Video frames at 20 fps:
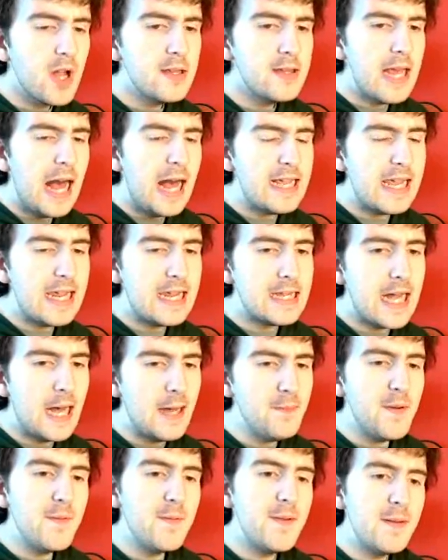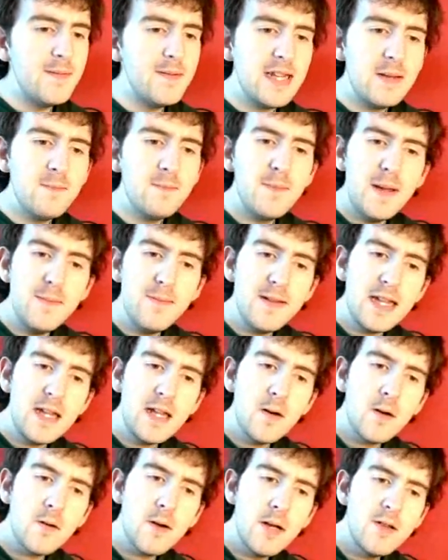Turkey club,
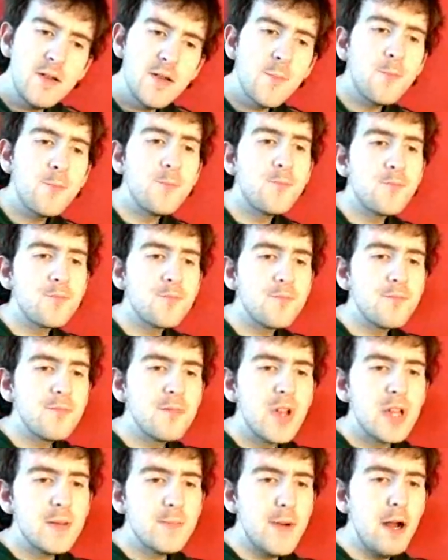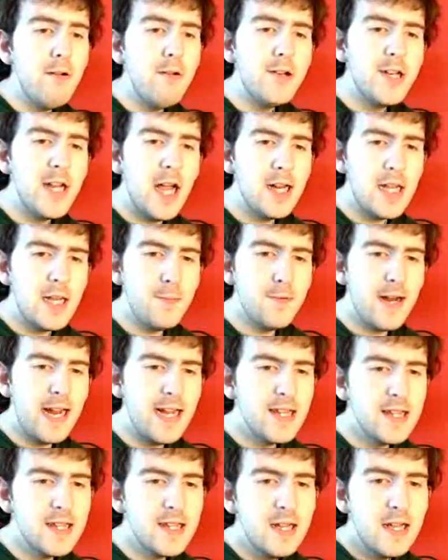€15.50. Smoked turkey
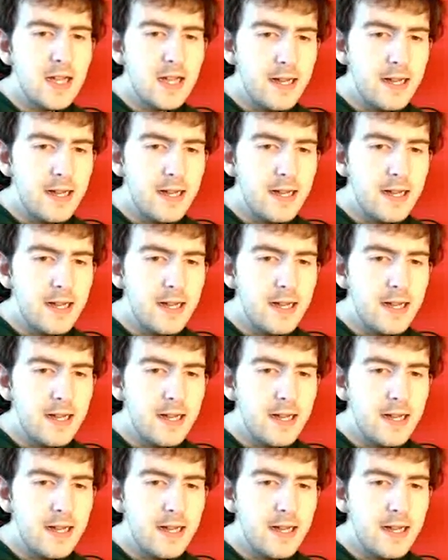breasts,